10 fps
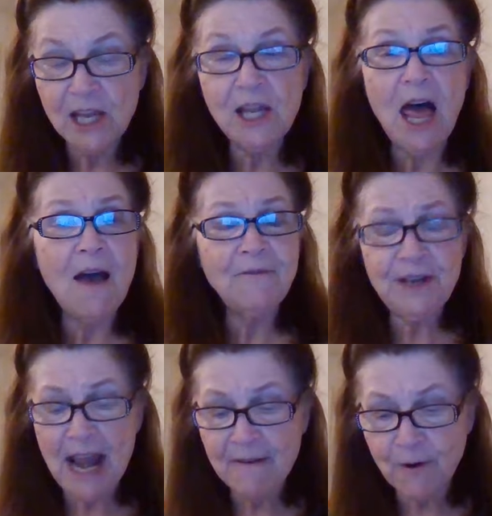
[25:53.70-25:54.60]
Love
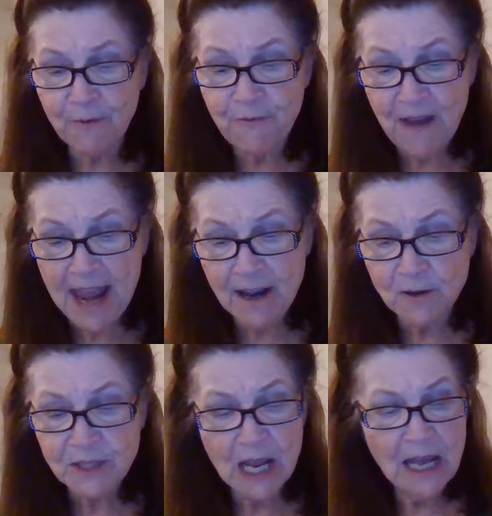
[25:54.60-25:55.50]
never
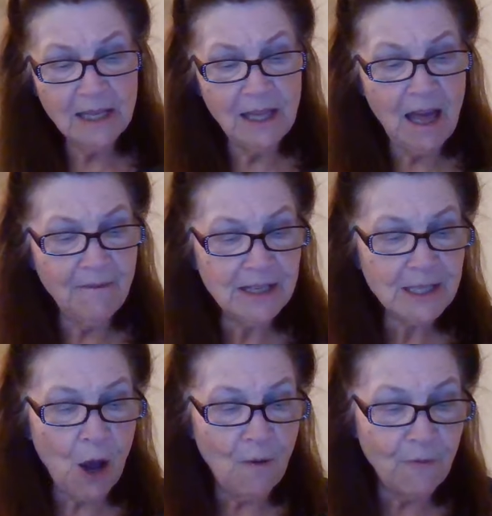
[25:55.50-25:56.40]
fails. Love is
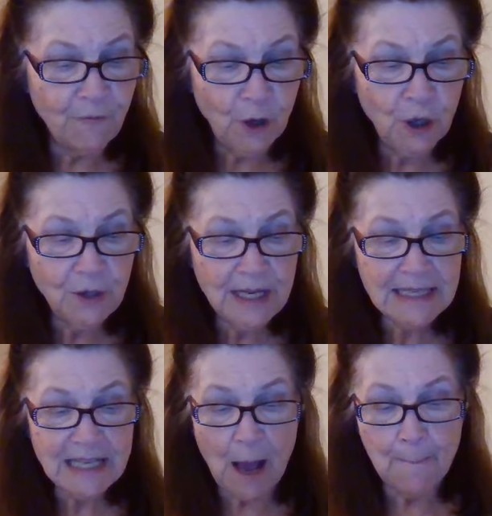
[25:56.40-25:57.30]
all
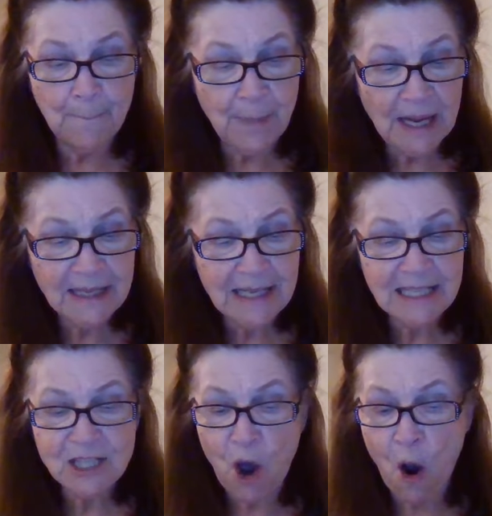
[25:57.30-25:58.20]
fullness,
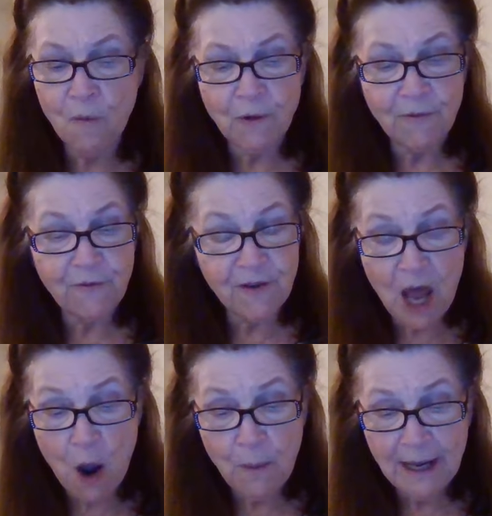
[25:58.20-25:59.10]
abundance,
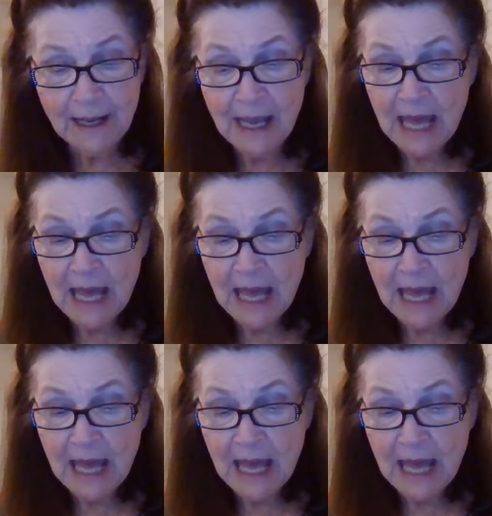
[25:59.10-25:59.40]
overflowing.